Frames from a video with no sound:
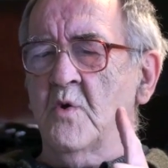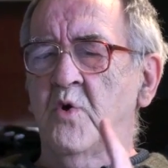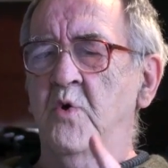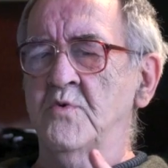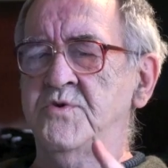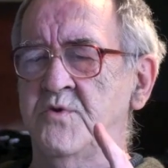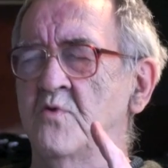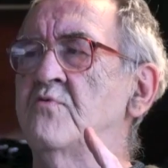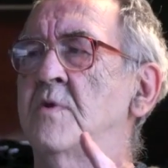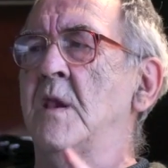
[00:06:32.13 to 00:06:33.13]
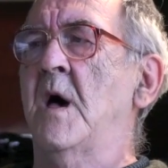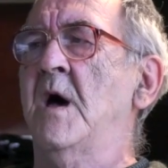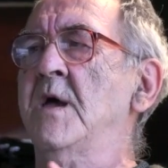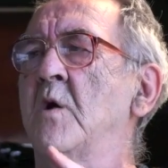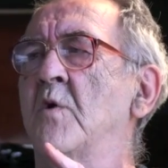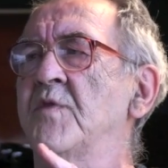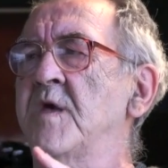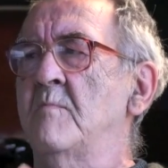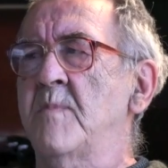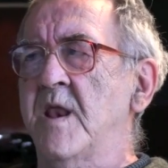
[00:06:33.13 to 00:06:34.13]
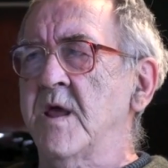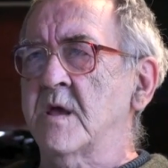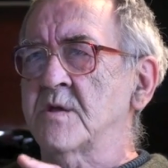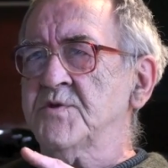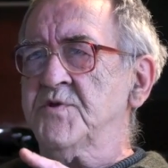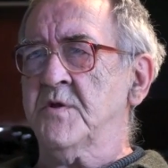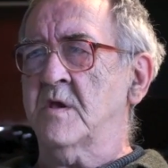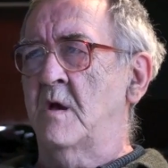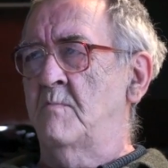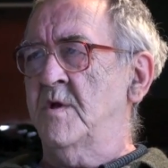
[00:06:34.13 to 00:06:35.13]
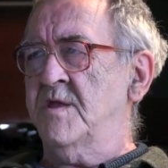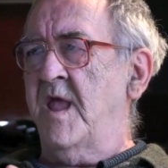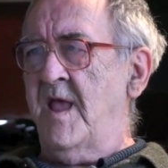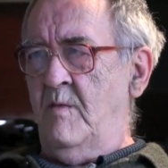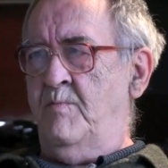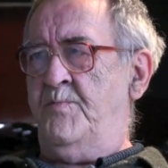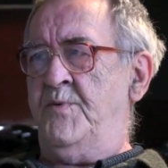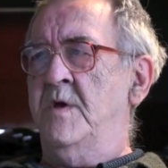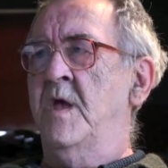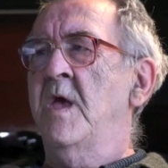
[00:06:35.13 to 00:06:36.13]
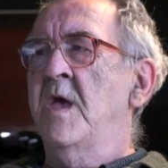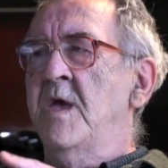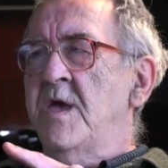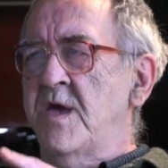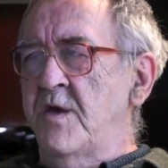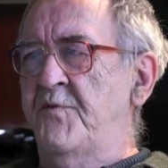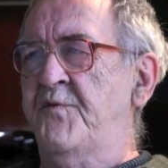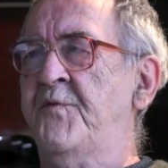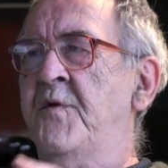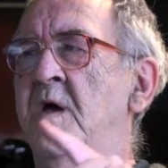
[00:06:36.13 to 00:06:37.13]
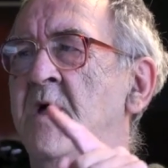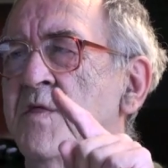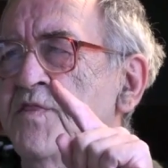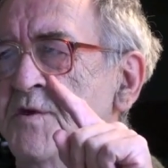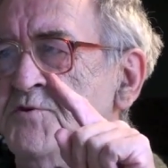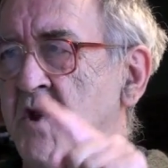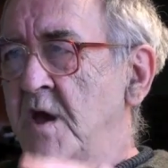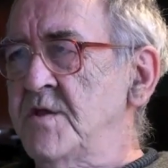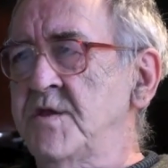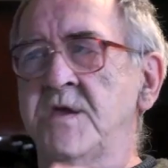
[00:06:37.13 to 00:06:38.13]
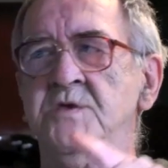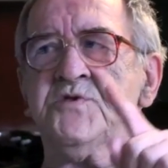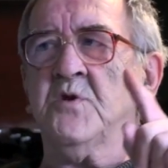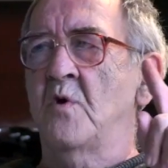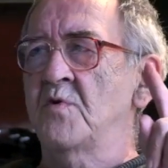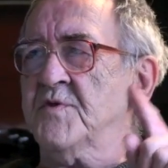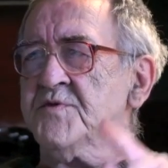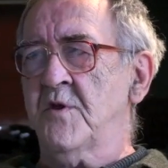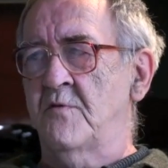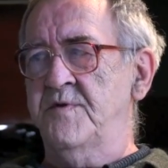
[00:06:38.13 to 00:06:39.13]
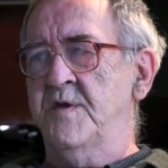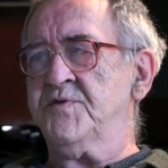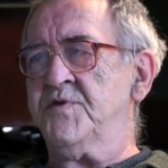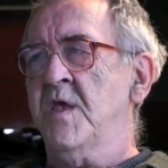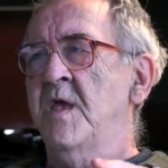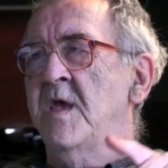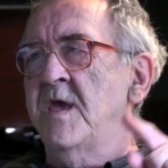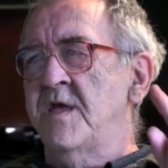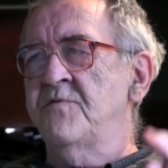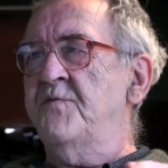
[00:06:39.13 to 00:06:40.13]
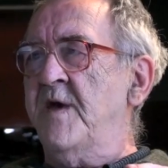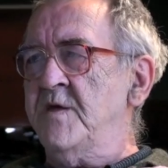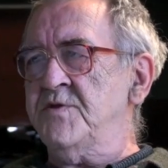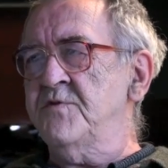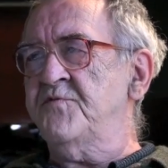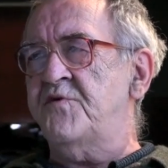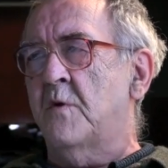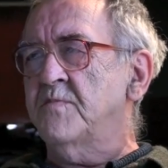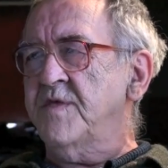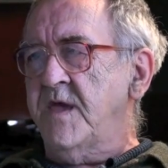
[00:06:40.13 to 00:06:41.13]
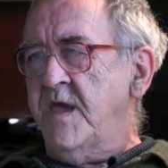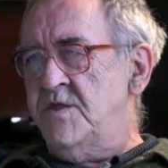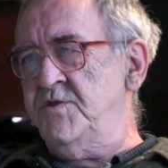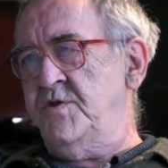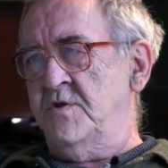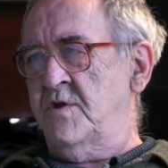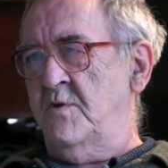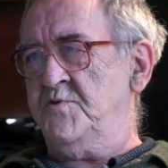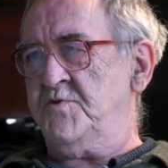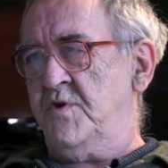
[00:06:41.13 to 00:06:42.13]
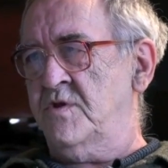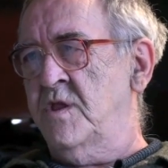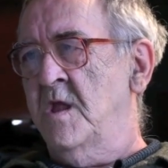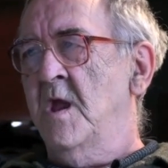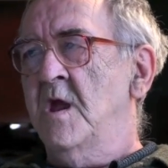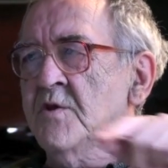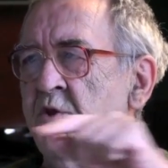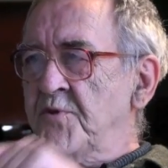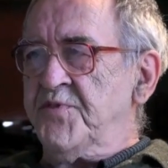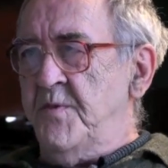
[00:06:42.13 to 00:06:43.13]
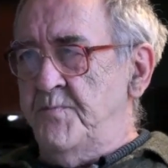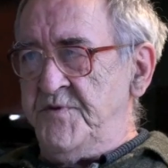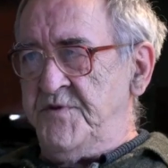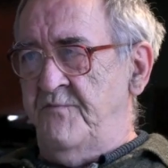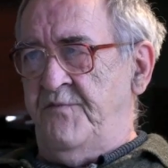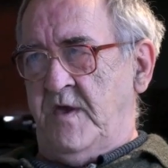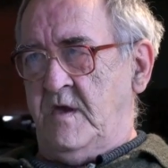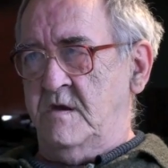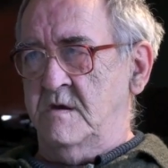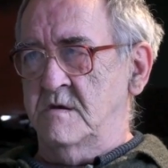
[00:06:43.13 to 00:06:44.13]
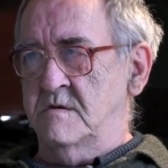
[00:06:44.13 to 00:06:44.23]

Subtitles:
Could you rely on the Americans to come and help if the Chinese or the Soviets invaded from the Indian Ocean, not the Pacific?